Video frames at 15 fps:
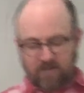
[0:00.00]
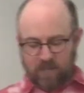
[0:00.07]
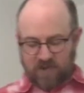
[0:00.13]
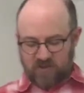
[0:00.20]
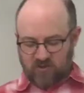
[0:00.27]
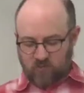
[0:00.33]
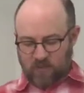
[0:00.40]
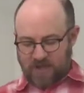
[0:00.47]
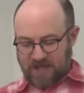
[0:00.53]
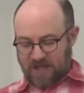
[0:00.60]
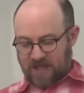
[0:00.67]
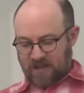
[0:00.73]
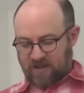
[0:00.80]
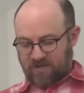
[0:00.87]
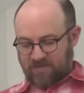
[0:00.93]
by
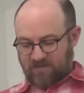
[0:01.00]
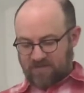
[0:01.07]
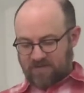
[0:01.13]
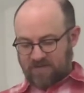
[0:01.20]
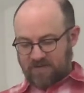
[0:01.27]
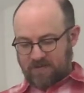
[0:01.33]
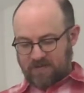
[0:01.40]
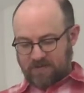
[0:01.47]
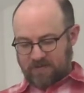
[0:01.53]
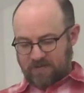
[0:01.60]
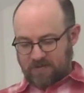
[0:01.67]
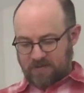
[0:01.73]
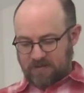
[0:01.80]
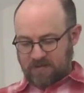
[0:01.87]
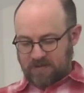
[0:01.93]
12,
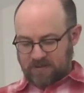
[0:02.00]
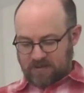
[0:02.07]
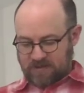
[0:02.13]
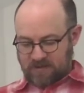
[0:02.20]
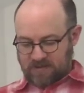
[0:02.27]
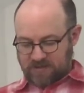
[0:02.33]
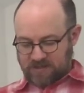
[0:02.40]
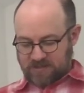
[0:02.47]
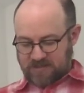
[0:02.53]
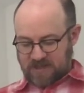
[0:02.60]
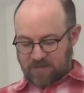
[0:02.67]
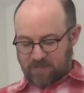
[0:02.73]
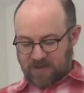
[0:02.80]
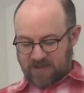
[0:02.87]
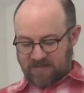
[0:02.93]
just that
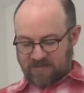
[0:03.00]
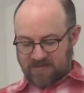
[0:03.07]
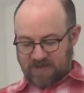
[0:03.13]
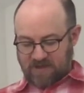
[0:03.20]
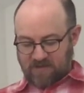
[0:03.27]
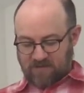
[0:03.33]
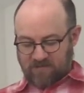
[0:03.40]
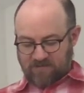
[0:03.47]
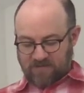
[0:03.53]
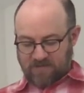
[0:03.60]
by itself,